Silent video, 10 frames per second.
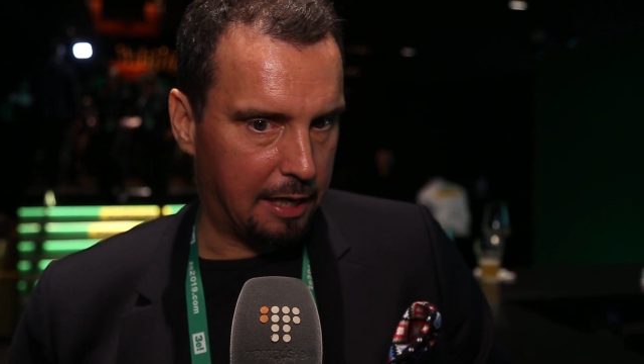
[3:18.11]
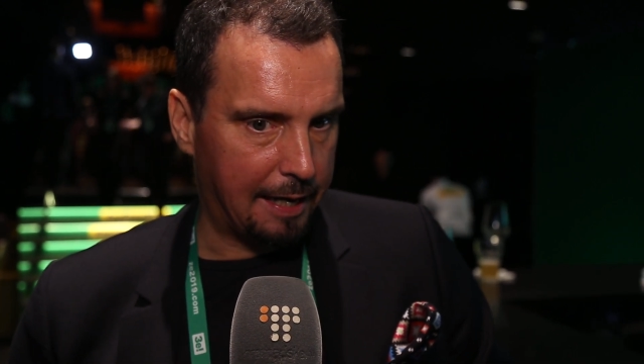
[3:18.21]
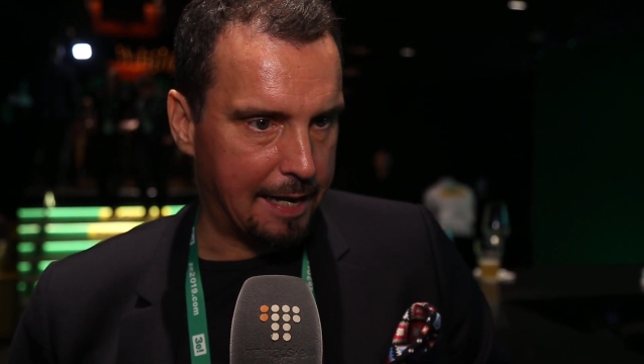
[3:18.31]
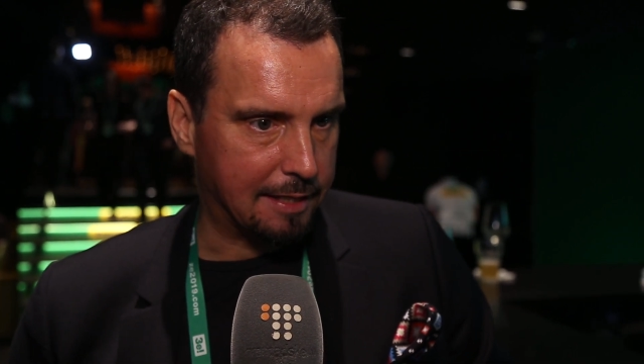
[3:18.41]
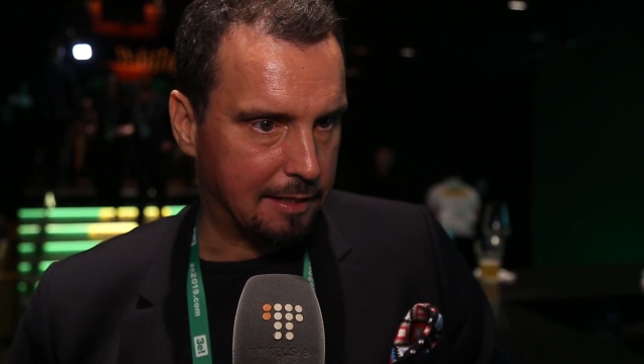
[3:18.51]

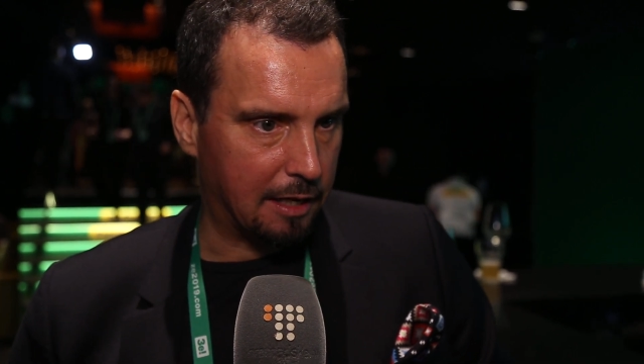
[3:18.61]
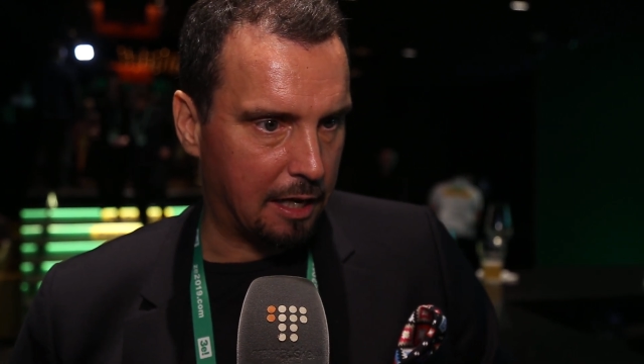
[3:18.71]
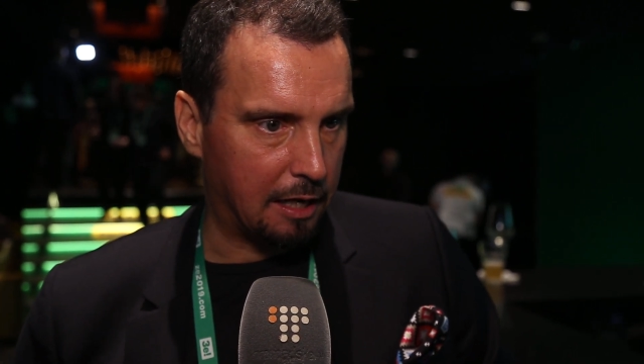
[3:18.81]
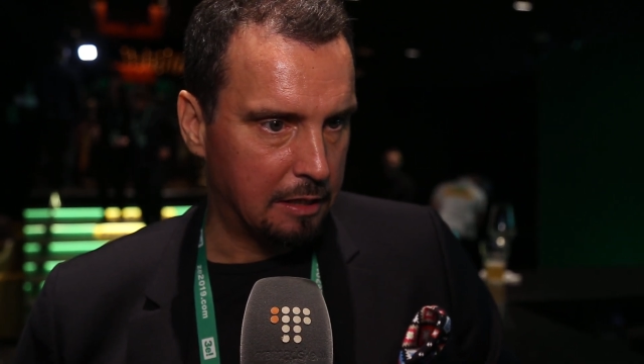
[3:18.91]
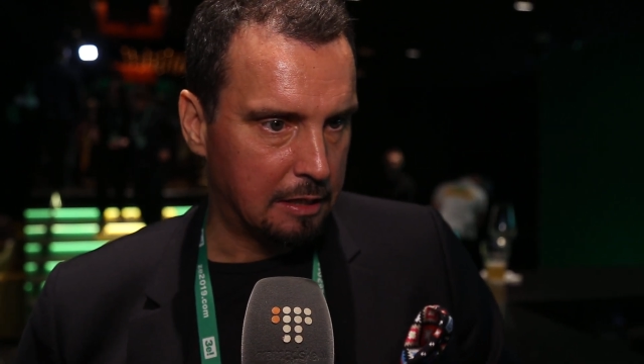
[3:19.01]
has
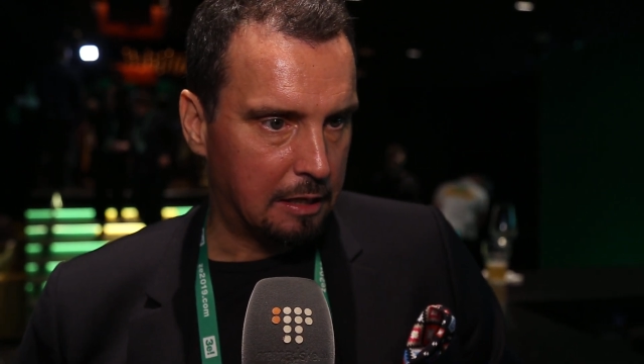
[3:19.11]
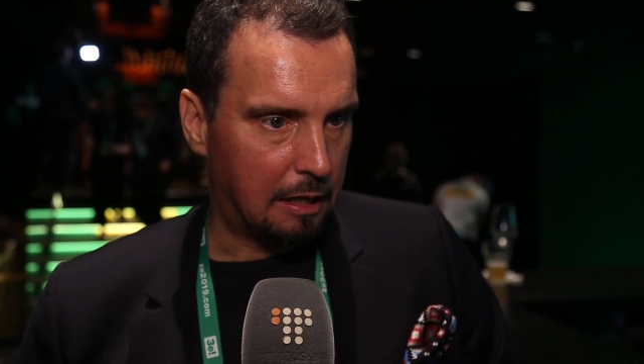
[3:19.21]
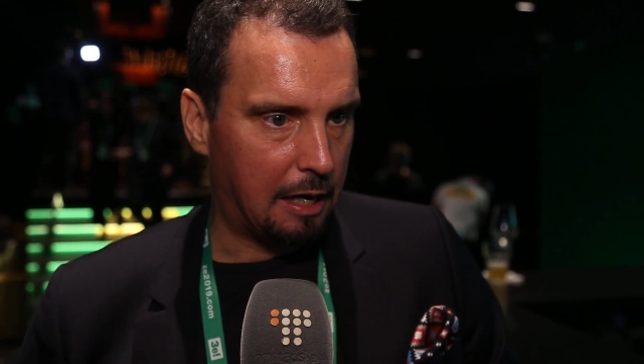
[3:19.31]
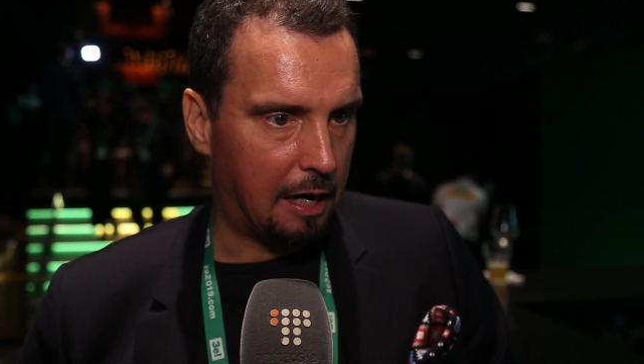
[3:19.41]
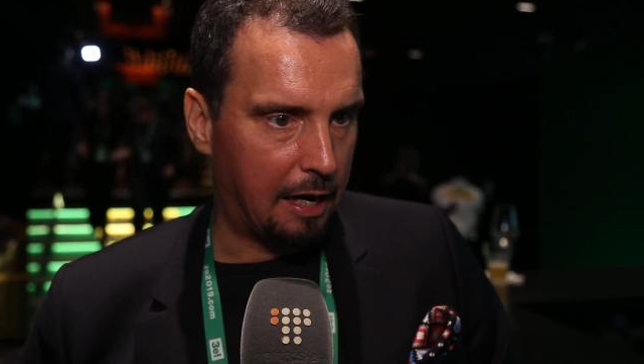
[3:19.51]

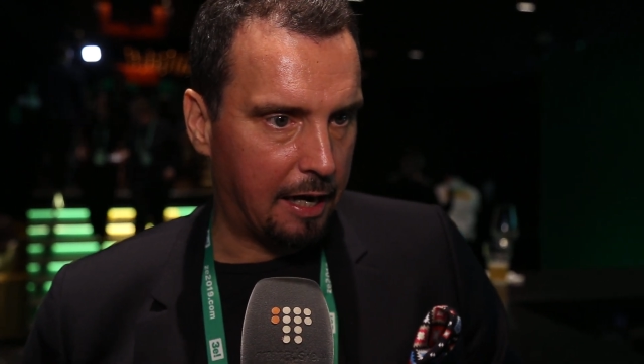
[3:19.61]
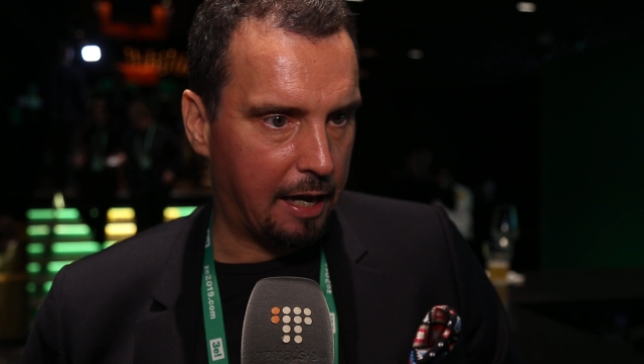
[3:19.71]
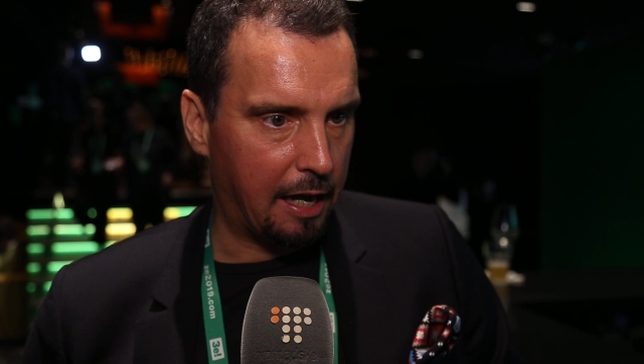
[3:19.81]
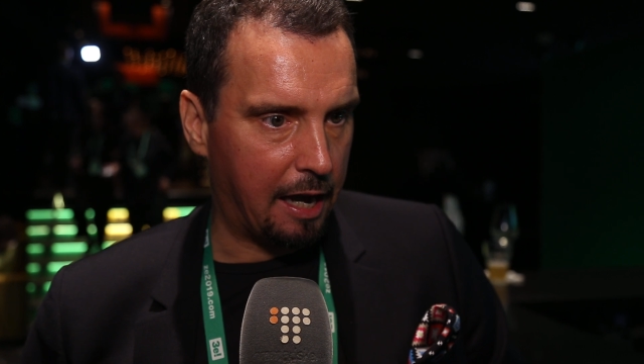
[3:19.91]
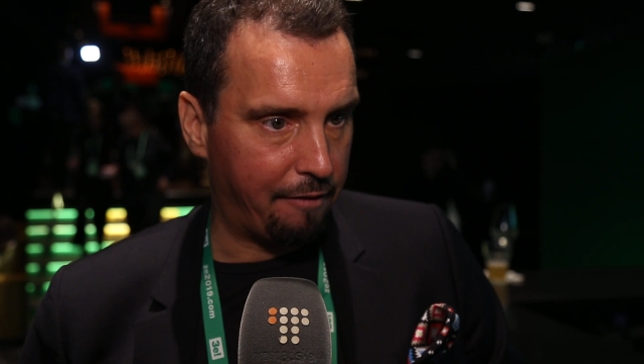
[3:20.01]

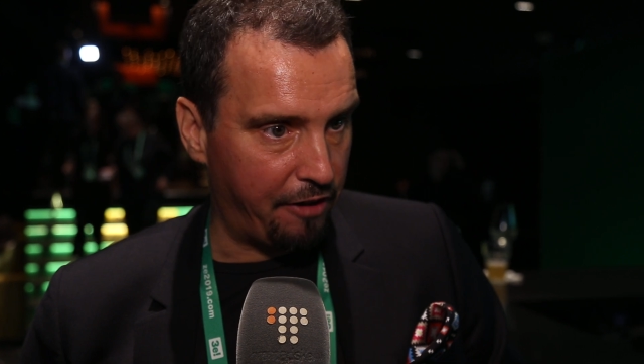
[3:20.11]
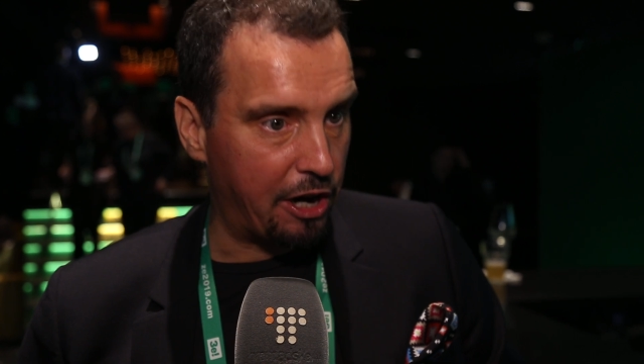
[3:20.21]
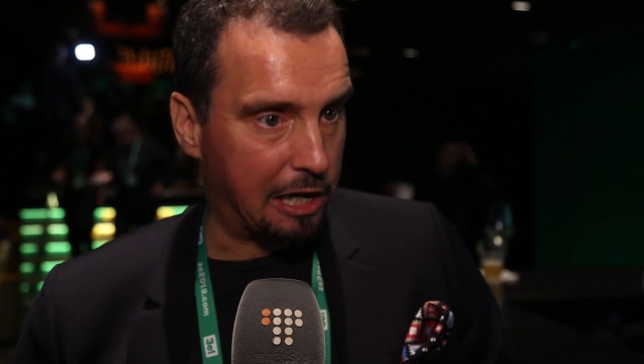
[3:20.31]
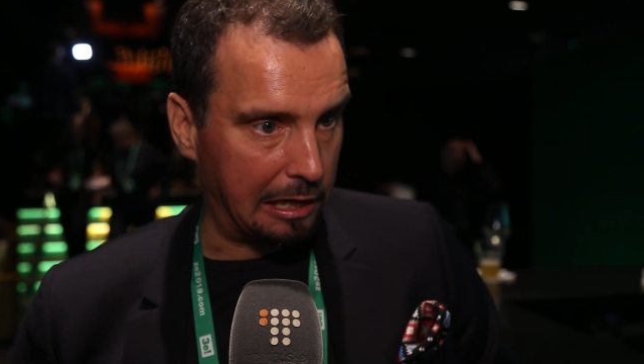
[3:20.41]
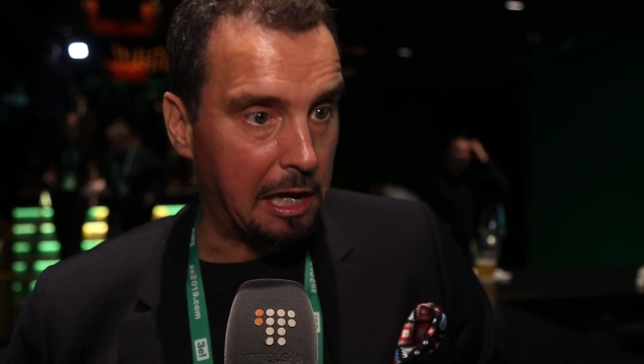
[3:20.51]
a
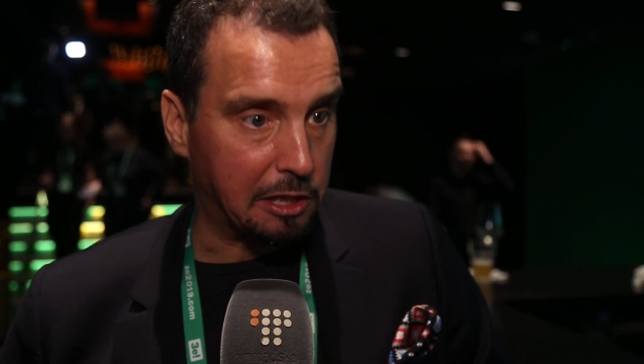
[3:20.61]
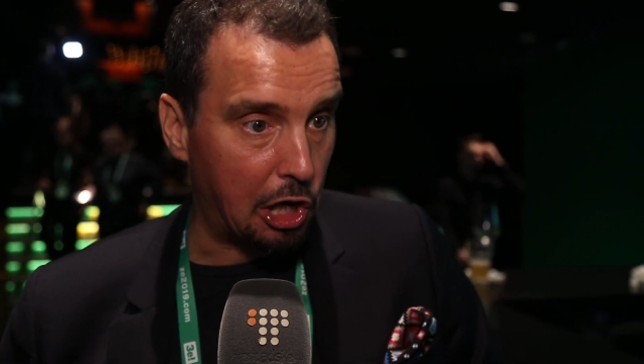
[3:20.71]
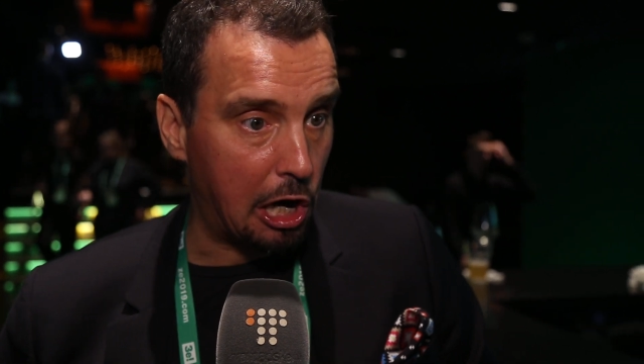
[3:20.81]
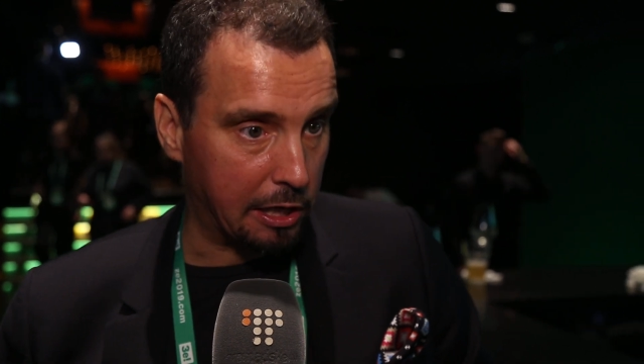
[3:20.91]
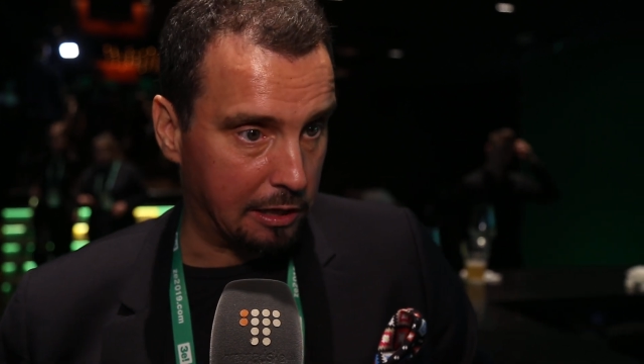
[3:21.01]
very clear
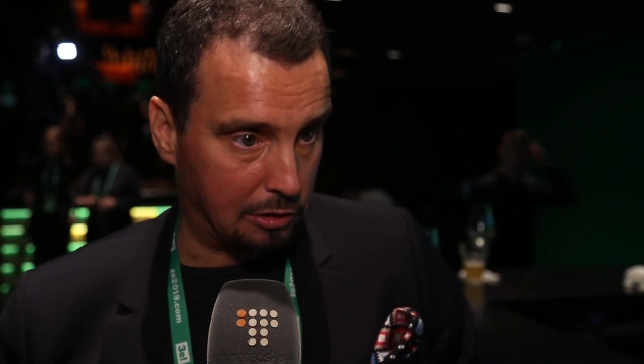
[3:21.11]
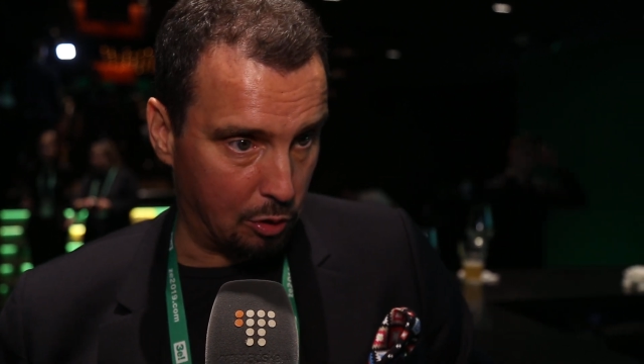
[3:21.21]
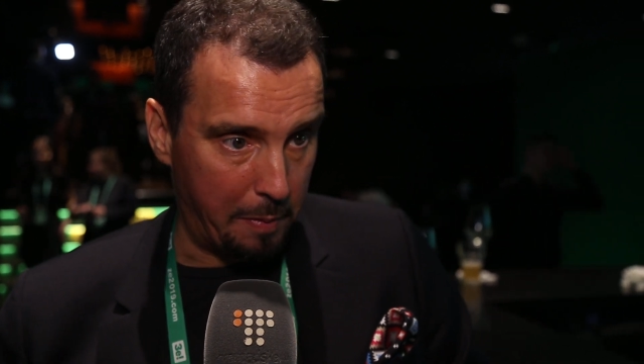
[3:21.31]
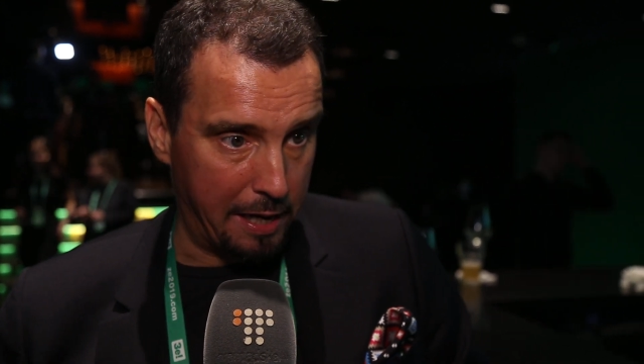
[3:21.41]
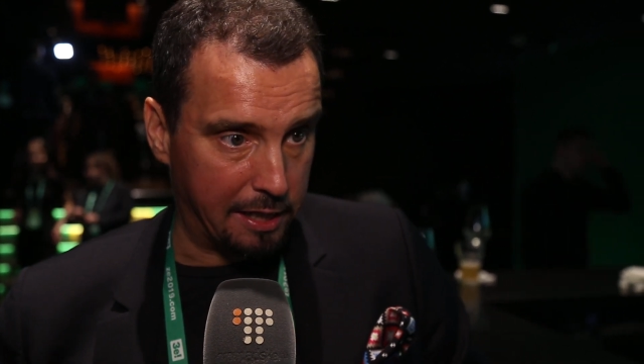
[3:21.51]
target
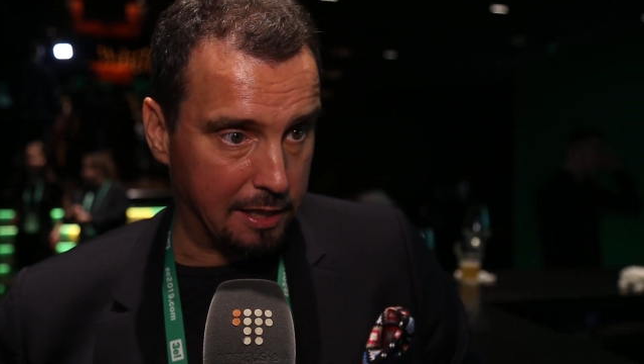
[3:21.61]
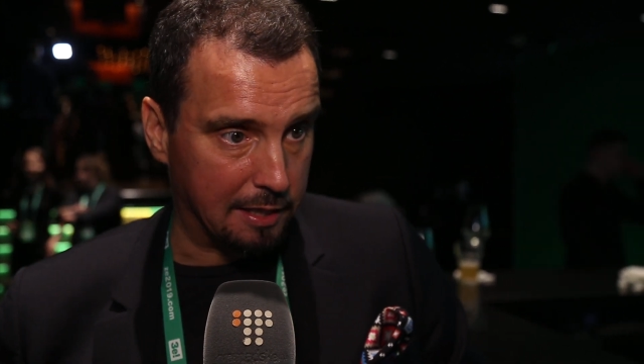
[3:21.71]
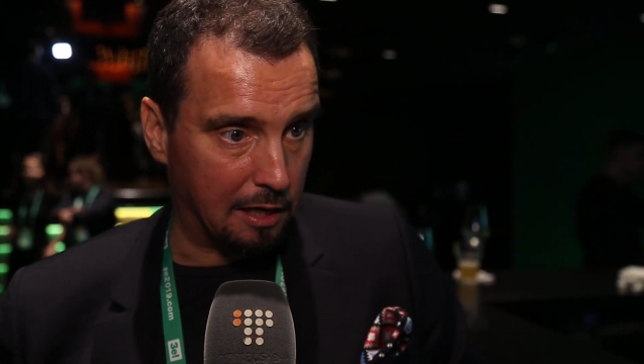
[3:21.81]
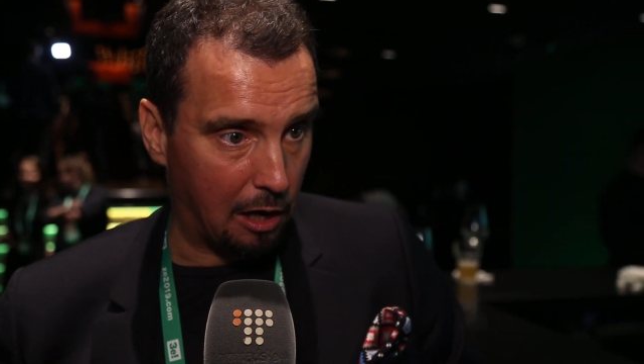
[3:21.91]
to make his